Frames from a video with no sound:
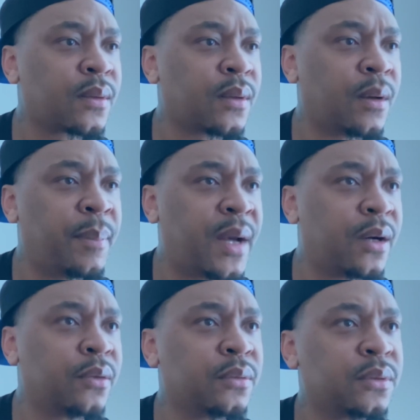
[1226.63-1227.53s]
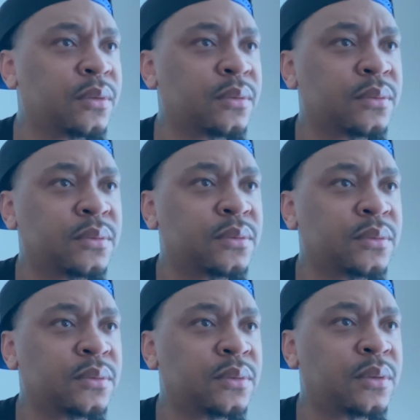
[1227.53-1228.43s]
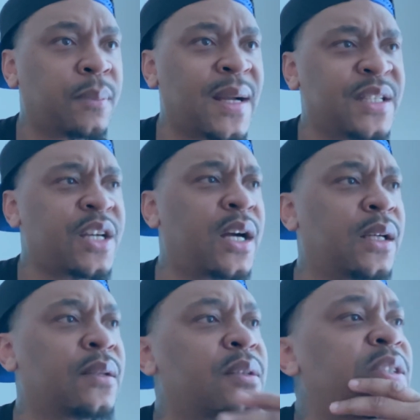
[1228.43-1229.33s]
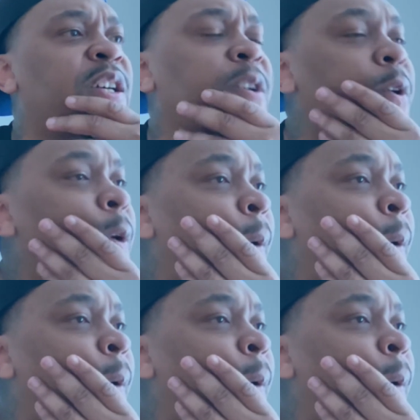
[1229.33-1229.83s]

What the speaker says: about my job. So